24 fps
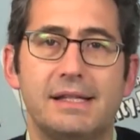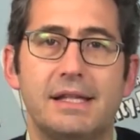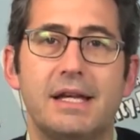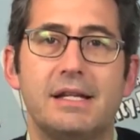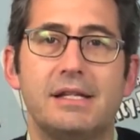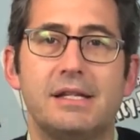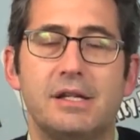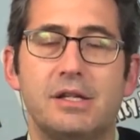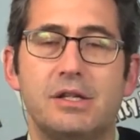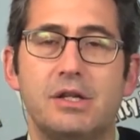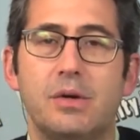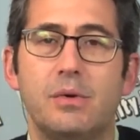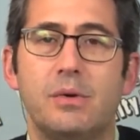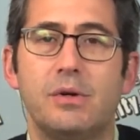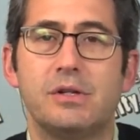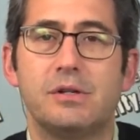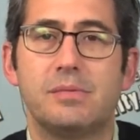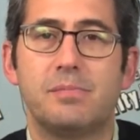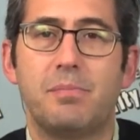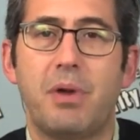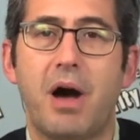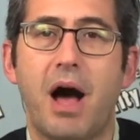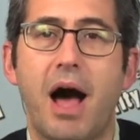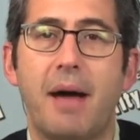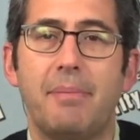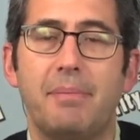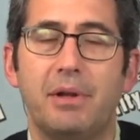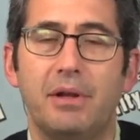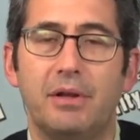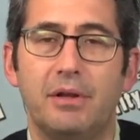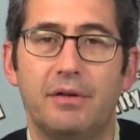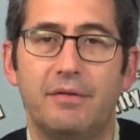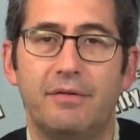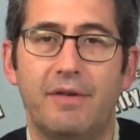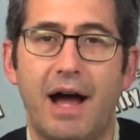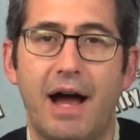listen to his
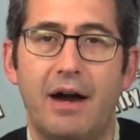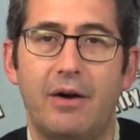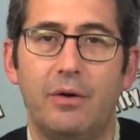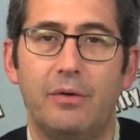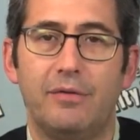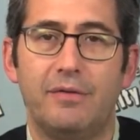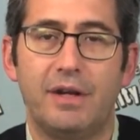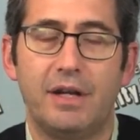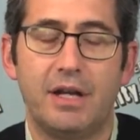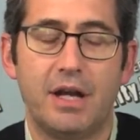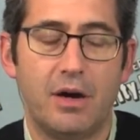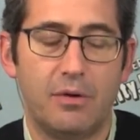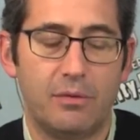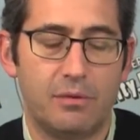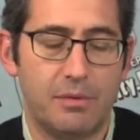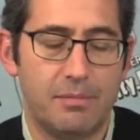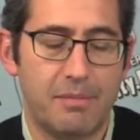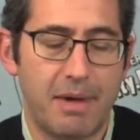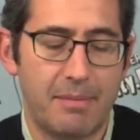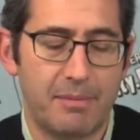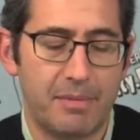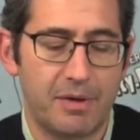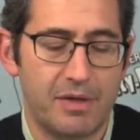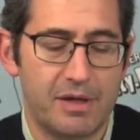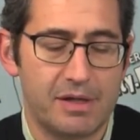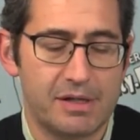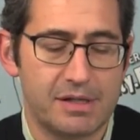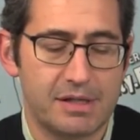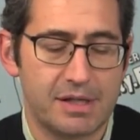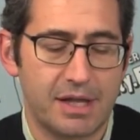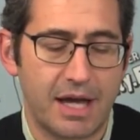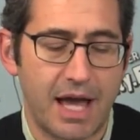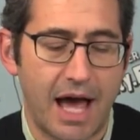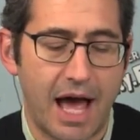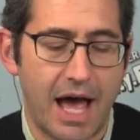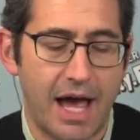popular viral video. Remember, this is
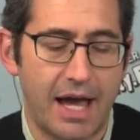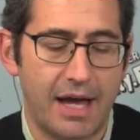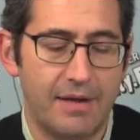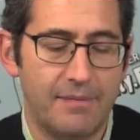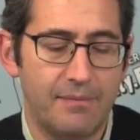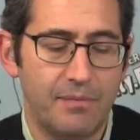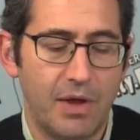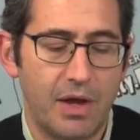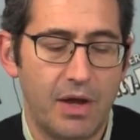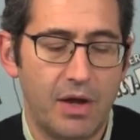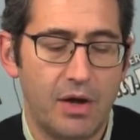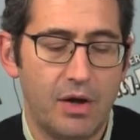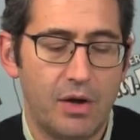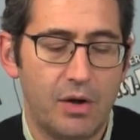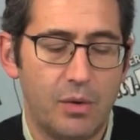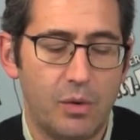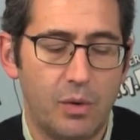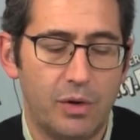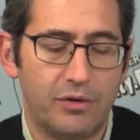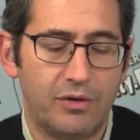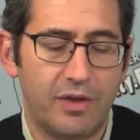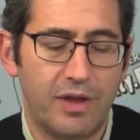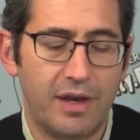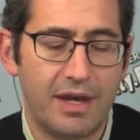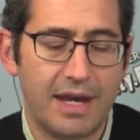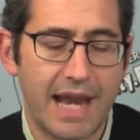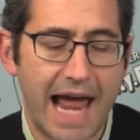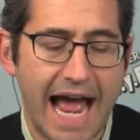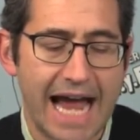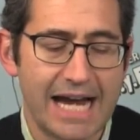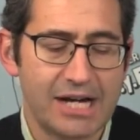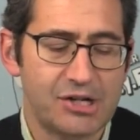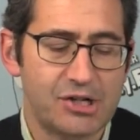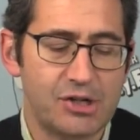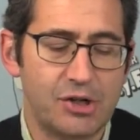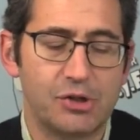the guy who was the
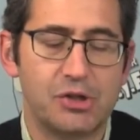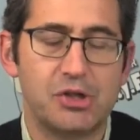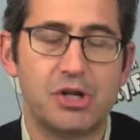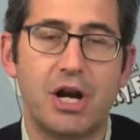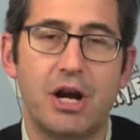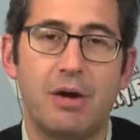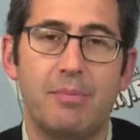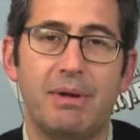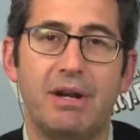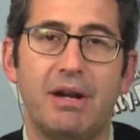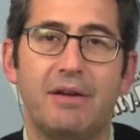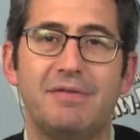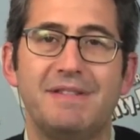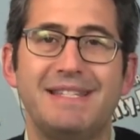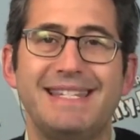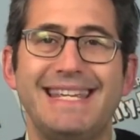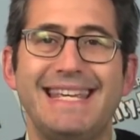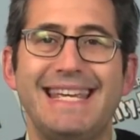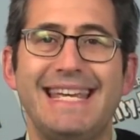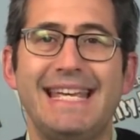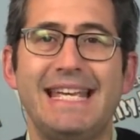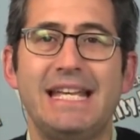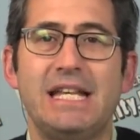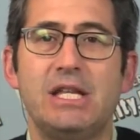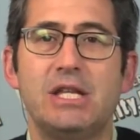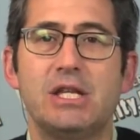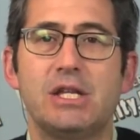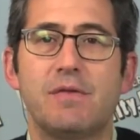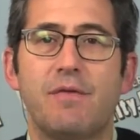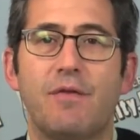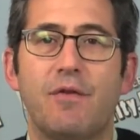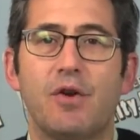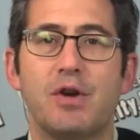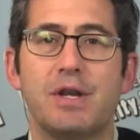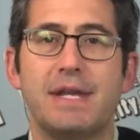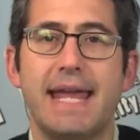national chairman of Teens
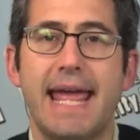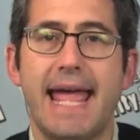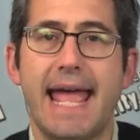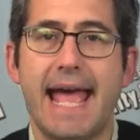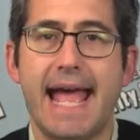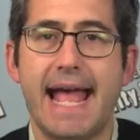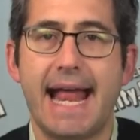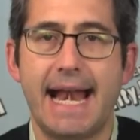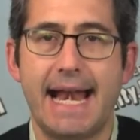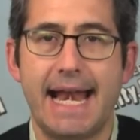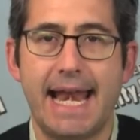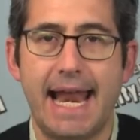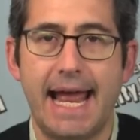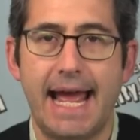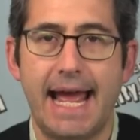for TED.